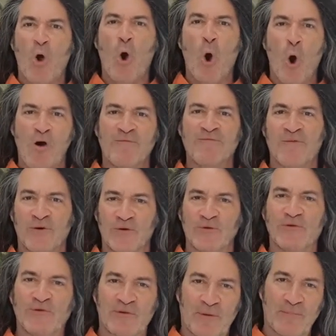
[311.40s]
offers
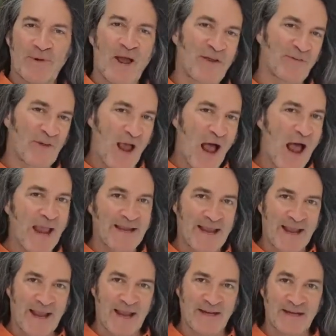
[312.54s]
some nice eye
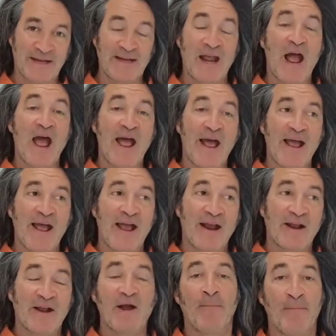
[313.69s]
candy
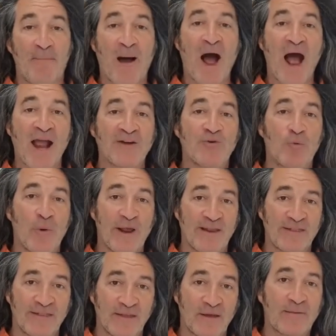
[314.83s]
combined
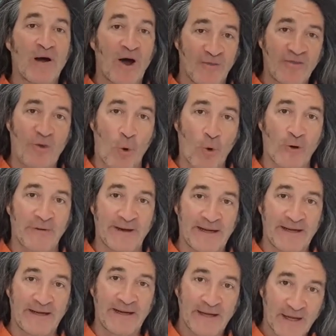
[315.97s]
with
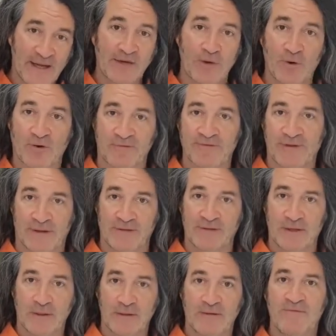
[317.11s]
authority in your field
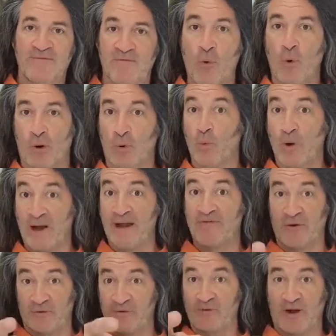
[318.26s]
for
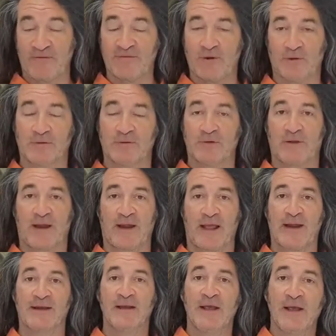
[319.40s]
whatever stuff you're looking
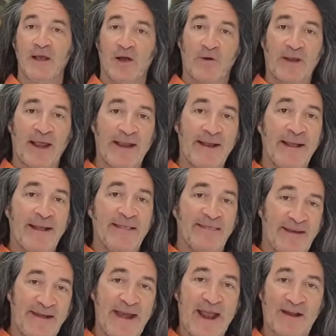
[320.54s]
at. Okay,
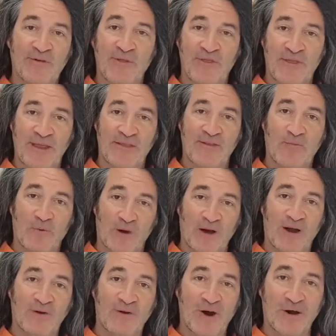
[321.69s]
the next thing that we're
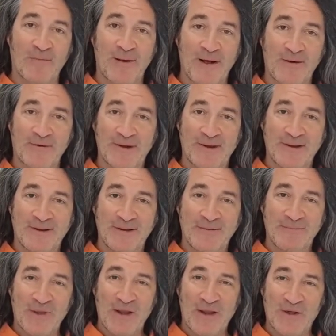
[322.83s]
going to talk about
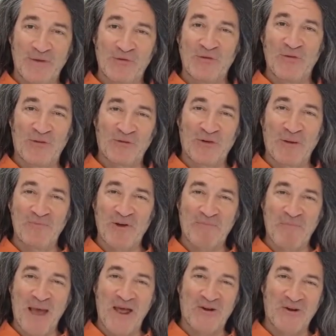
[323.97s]
is the
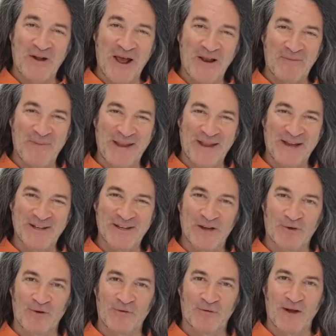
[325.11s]
subject matter and how to make it
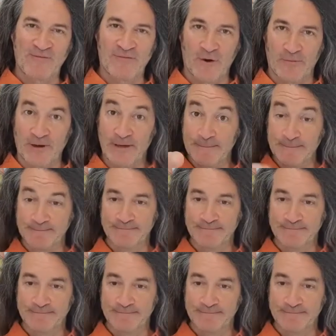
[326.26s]
clear and straightforward